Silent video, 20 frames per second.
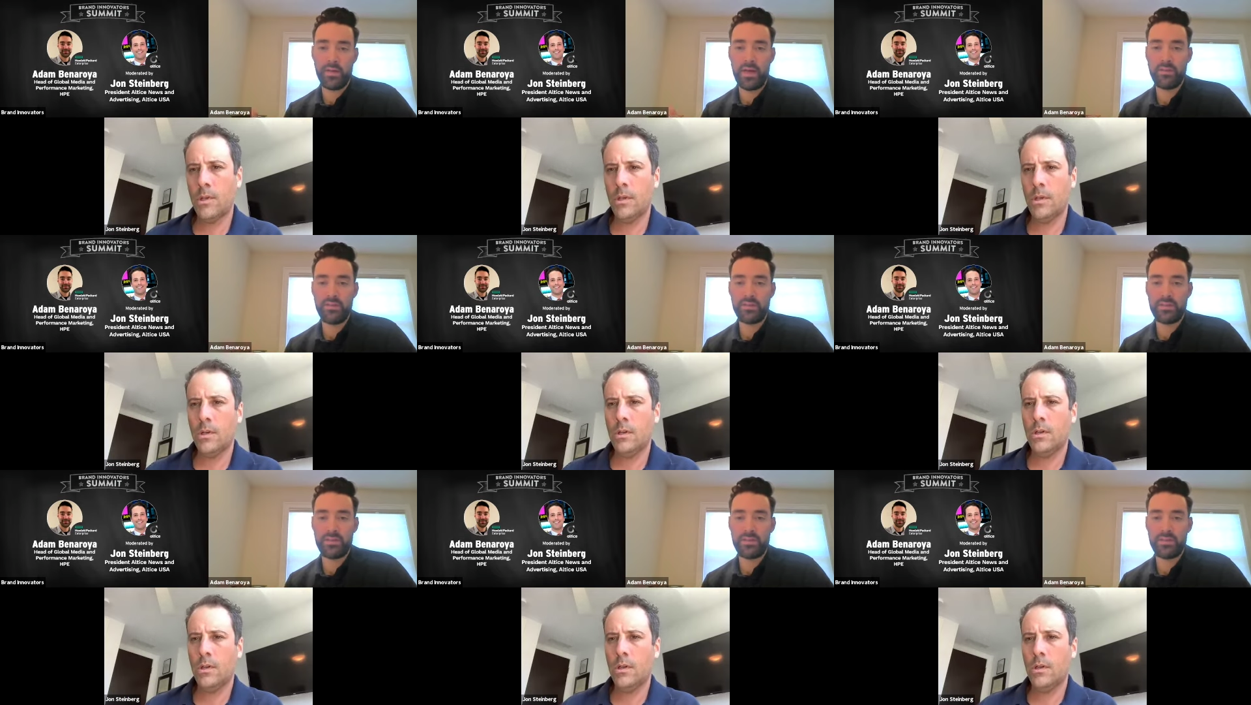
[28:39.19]

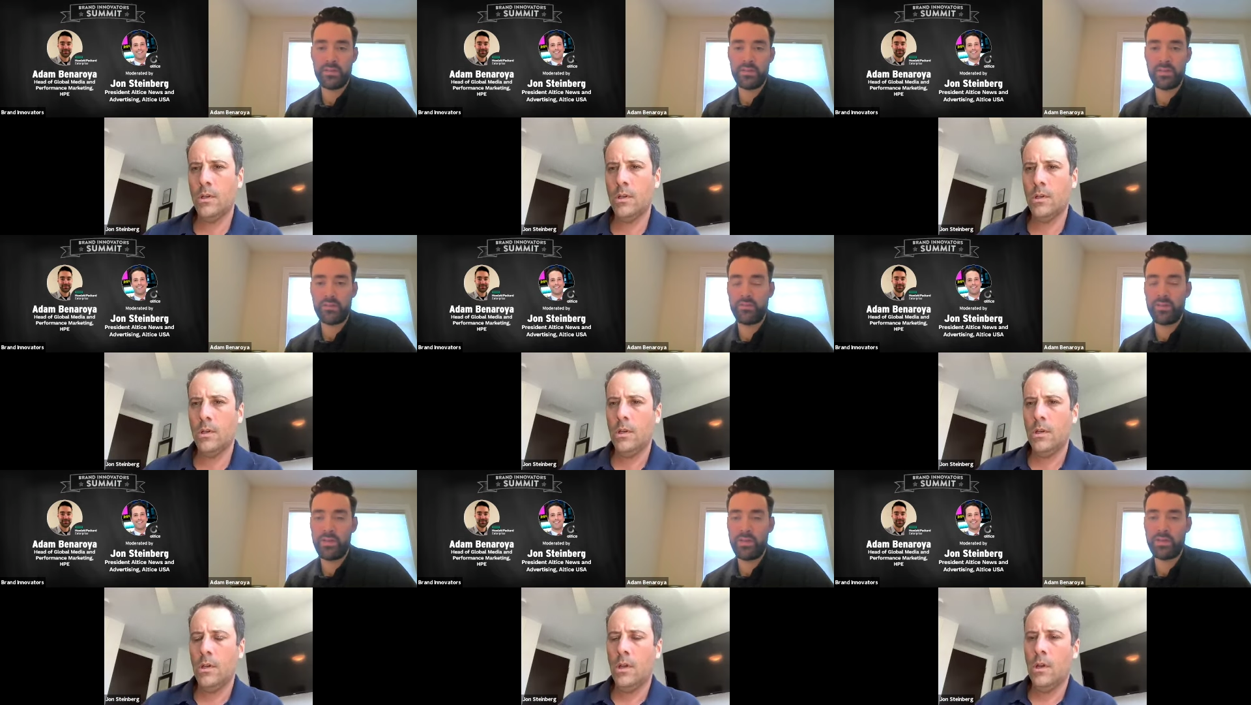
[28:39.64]
Speaker 1: obviously
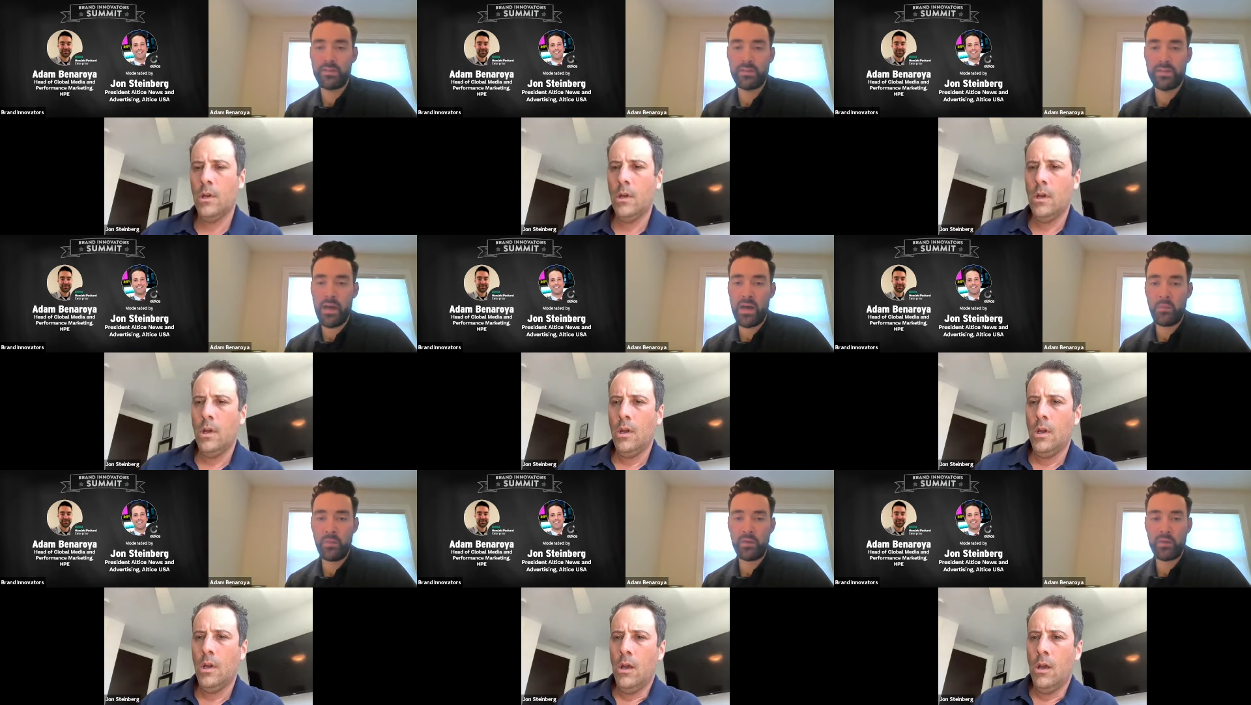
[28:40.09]
CTV is
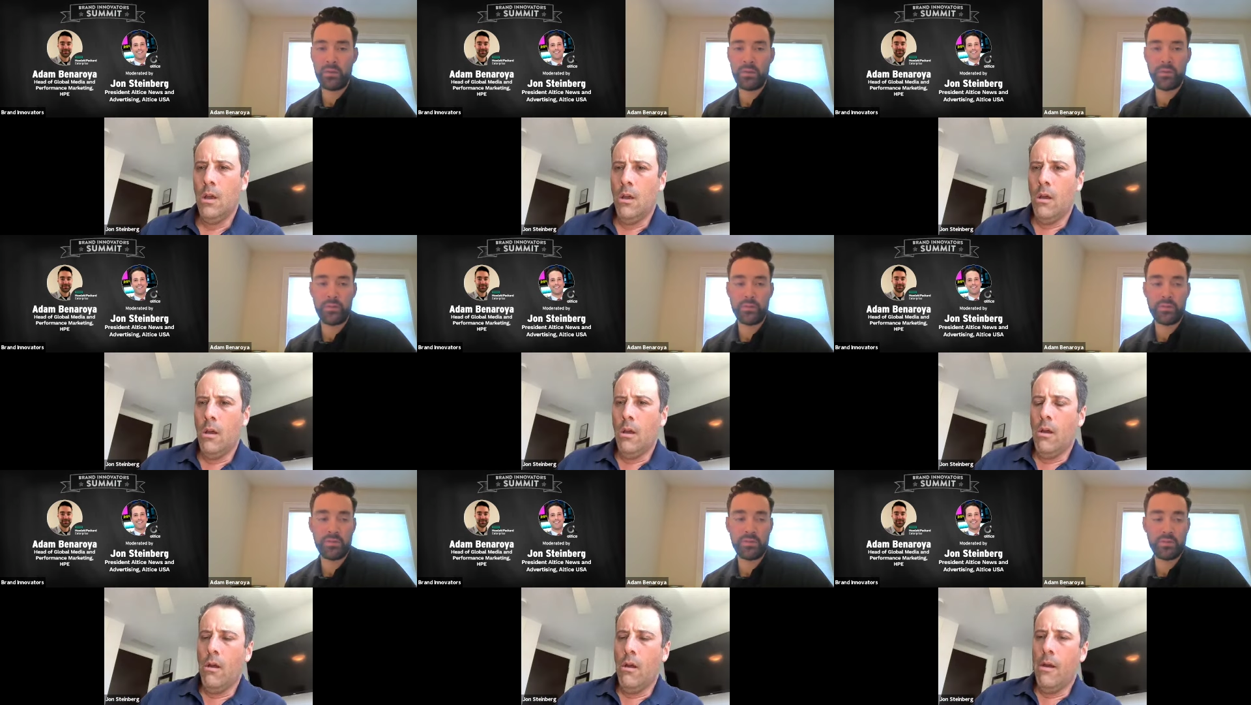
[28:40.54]
not one of
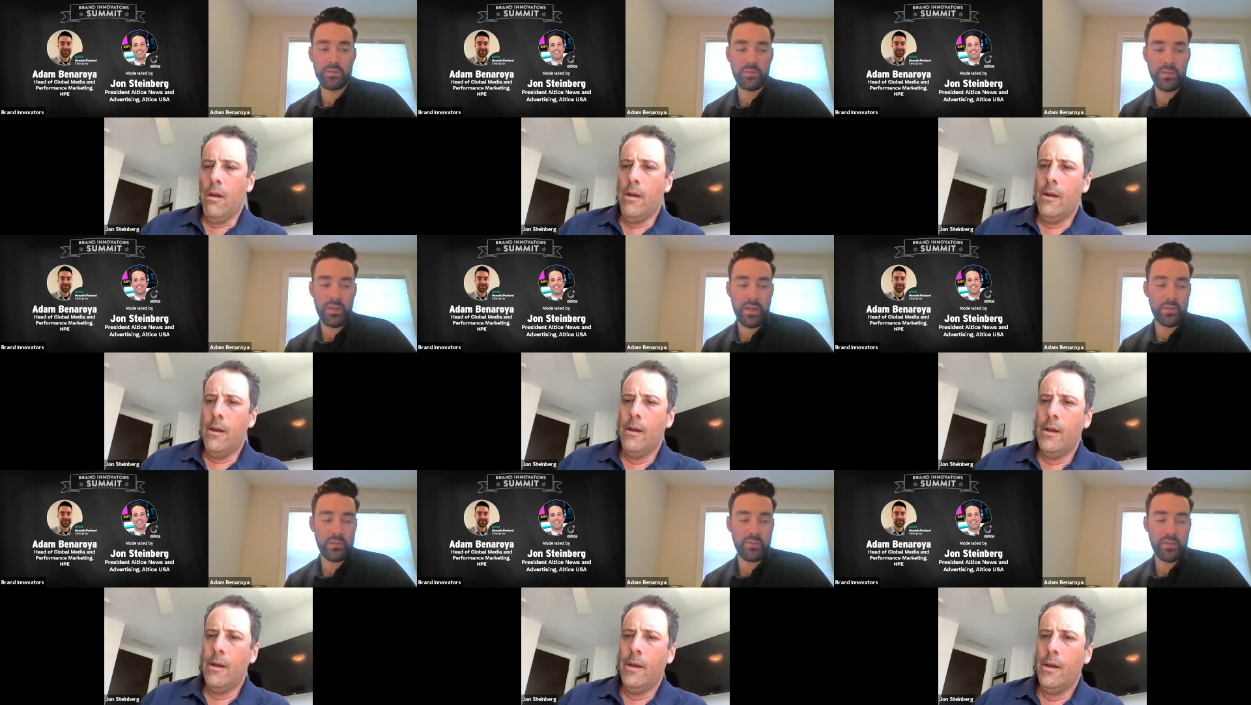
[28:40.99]
those
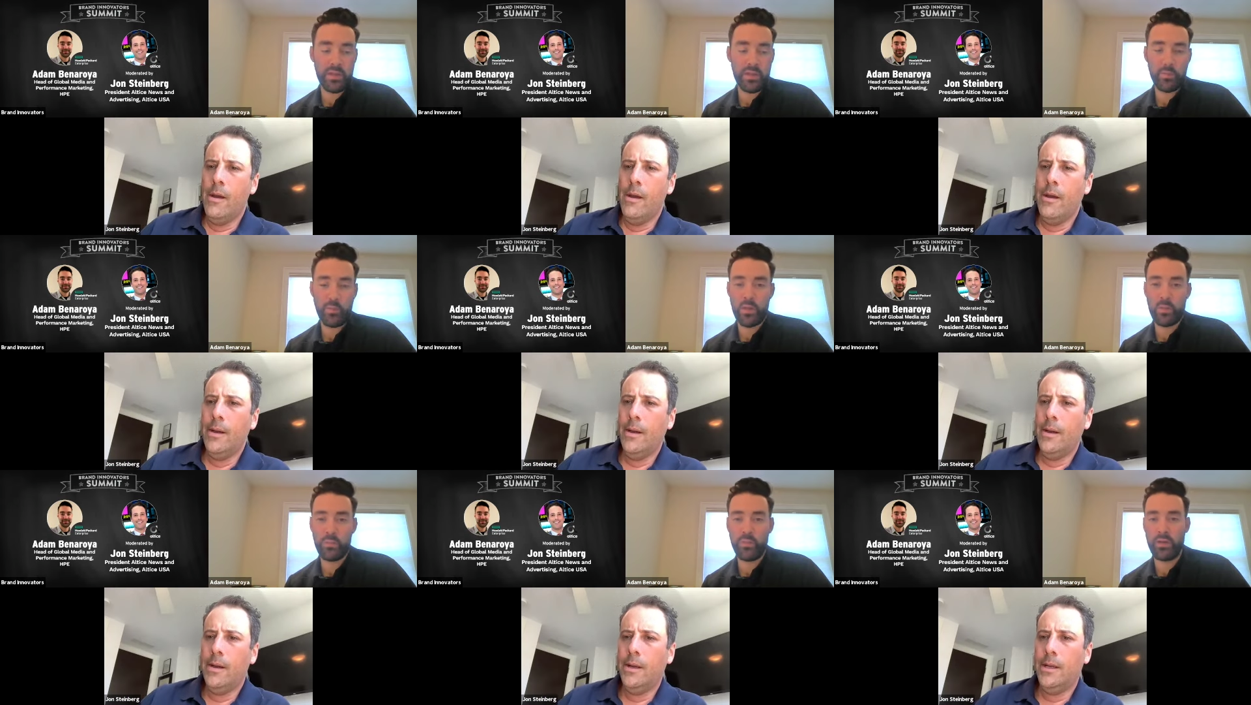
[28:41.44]
channels
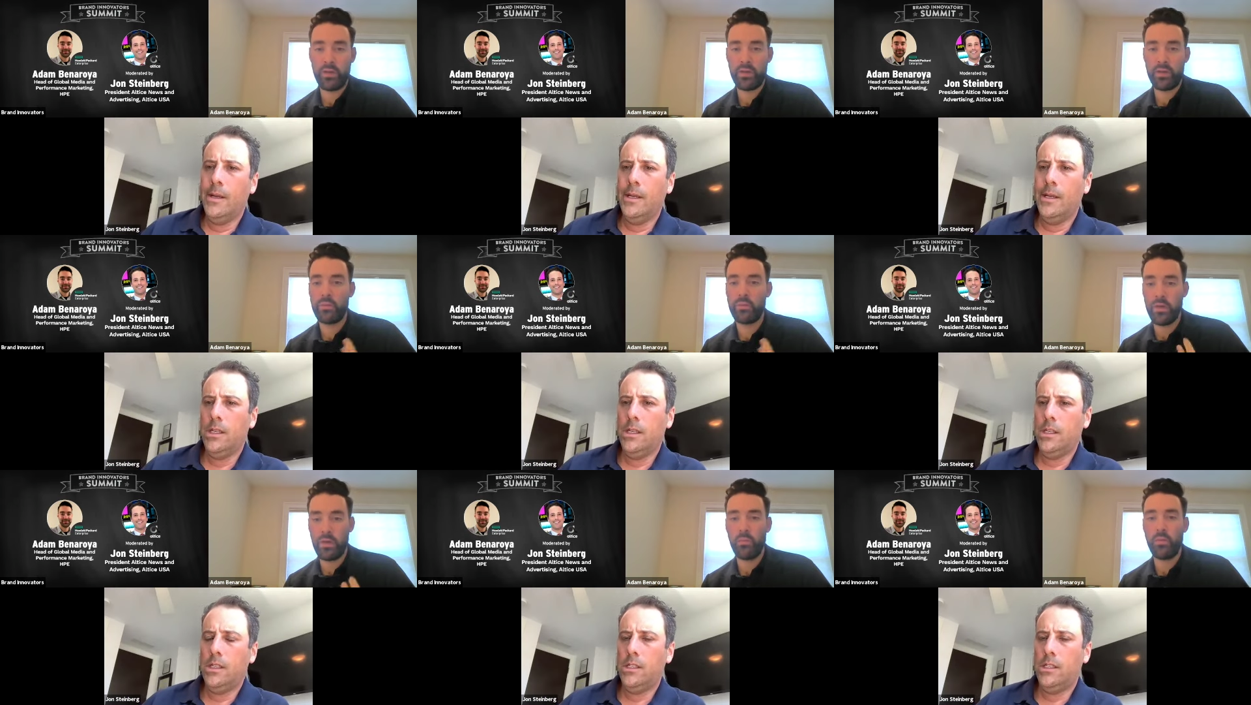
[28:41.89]
anymore,
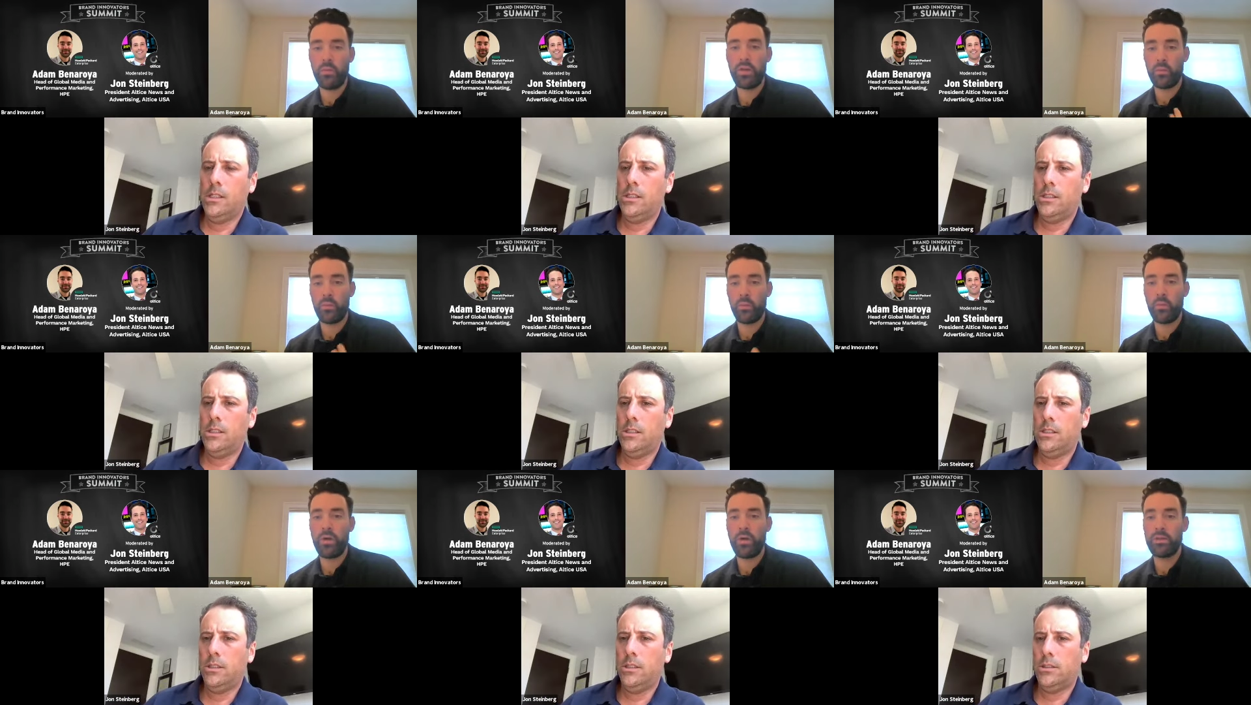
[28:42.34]
but you know, when
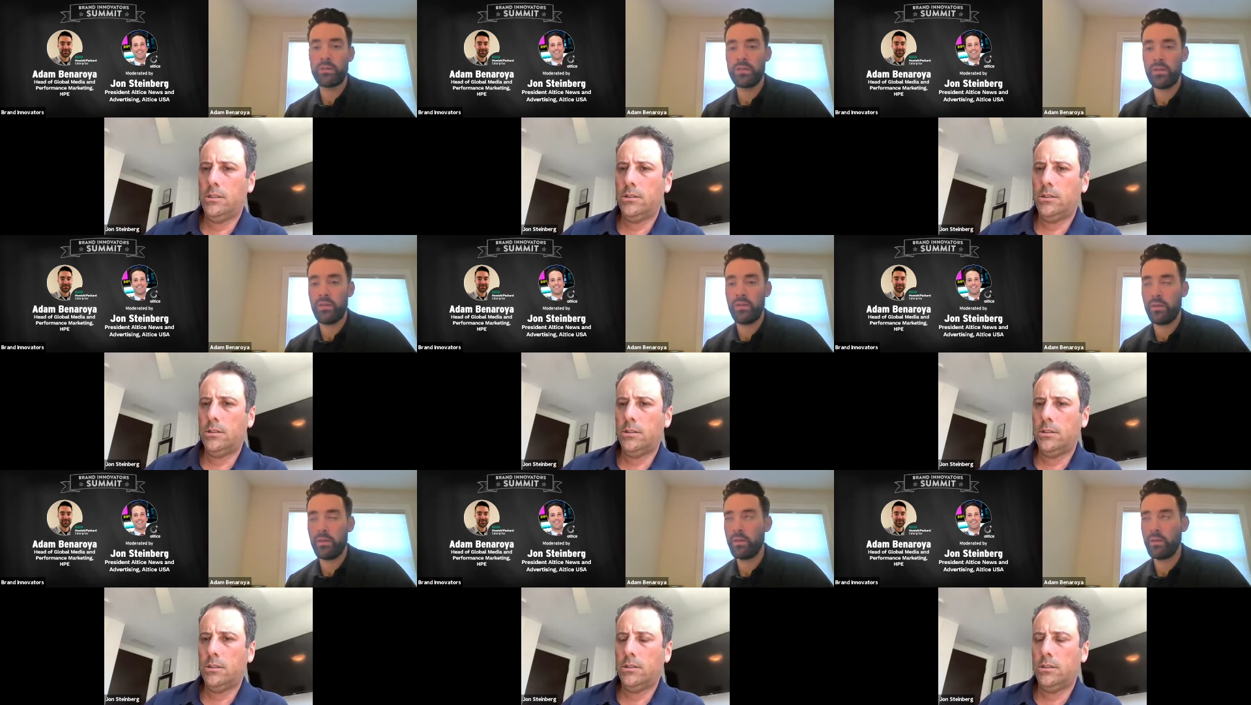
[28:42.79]
it was, I
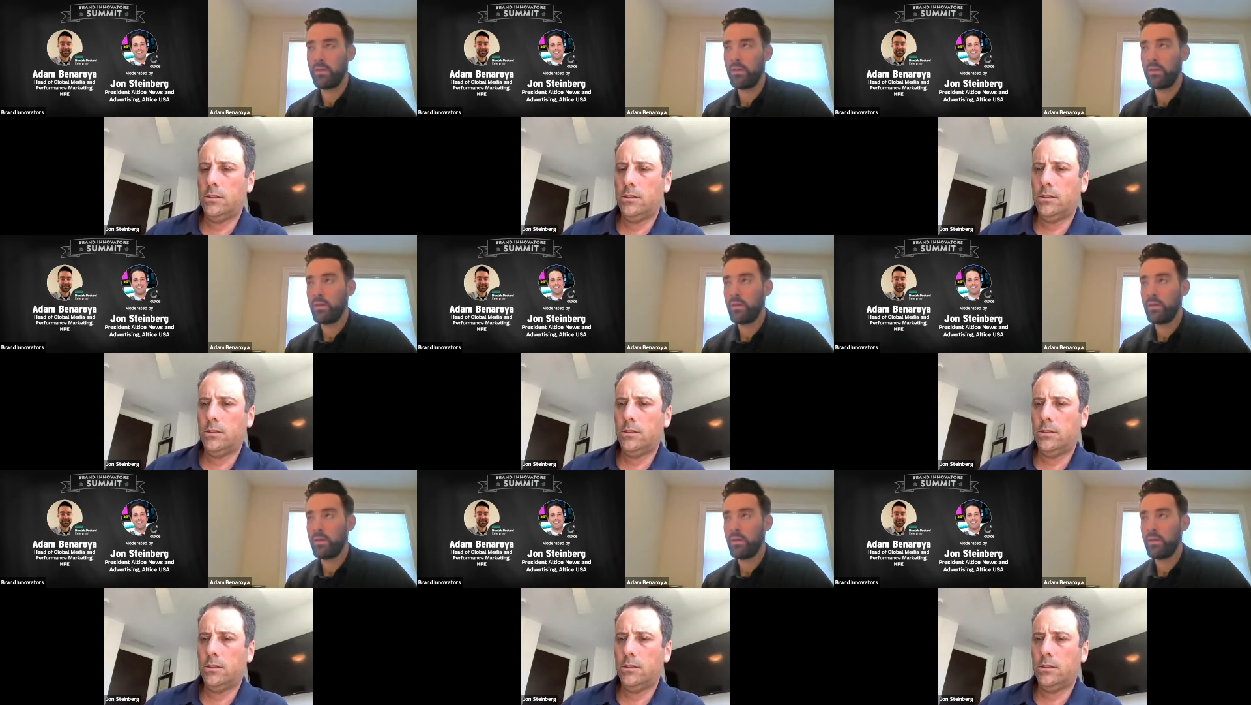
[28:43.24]
think